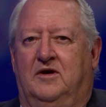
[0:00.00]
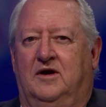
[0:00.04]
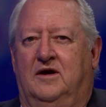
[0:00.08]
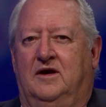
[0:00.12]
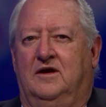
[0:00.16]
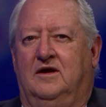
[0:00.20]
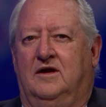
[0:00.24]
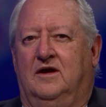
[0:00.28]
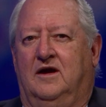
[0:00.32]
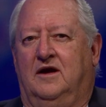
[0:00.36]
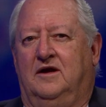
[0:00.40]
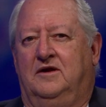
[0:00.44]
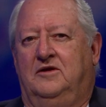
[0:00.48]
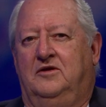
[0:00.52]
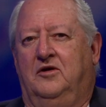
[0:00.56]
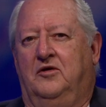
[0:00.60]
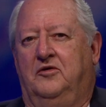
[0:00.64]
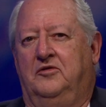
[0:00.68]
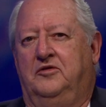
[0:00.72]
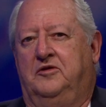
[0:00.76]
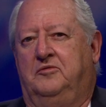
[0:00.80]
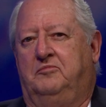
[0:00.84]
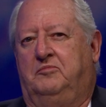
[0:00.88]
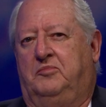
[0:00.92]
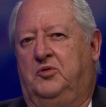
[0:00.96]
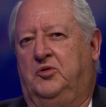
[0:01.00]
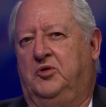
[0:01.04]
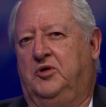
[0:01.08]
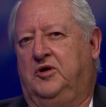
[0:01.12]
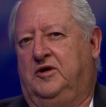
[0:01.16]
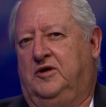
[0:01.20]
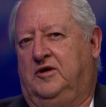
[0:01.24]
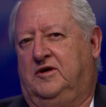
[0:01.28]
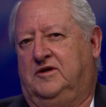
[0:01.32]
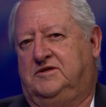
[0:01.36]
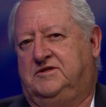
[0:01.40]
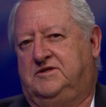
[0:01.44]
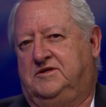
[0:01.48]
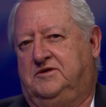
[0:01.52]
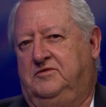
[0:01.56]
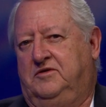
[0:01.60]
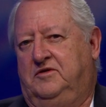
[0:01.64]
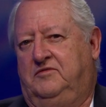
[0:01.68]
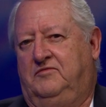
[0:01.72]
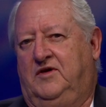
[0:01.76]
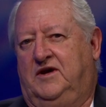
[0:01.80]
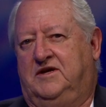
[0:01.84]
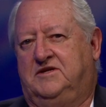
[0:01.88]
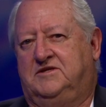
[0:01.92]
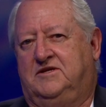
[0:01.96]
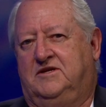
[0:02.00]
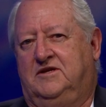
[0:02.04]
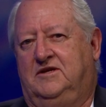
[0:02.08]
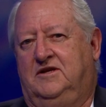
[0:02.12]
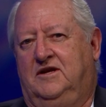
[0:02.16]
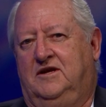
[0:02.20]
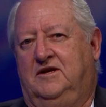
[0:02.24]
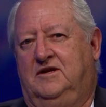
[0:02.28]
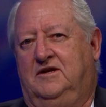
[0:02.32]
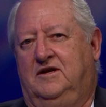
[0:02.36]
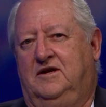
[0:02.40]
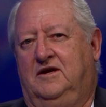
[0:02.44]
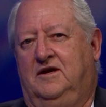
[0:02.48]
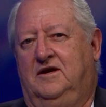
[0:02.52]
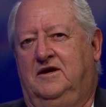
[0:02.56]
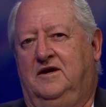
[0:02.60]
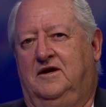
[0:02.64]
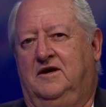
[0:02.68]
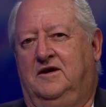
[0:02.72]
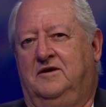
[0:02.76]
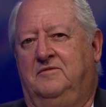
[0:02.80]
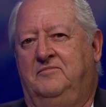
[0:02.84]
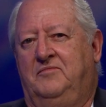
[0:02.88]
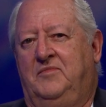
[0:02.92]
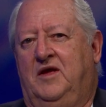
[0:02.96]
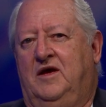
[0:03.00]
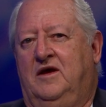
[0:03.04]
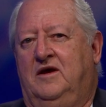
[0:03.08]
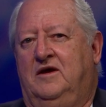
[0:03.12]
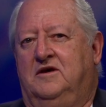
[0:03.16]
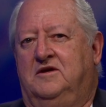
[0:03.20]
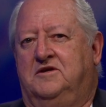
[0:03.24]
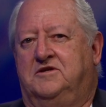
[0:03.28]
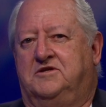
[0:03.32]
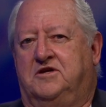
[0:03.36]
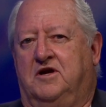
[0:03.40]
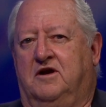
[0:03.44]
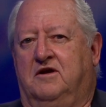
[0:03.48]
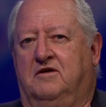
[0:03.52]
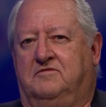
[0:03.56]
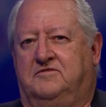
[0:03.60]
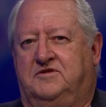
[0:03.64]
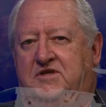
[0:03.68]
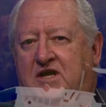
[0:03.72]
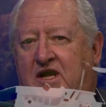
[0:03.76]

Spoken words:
I know the board also invested in a sheriff's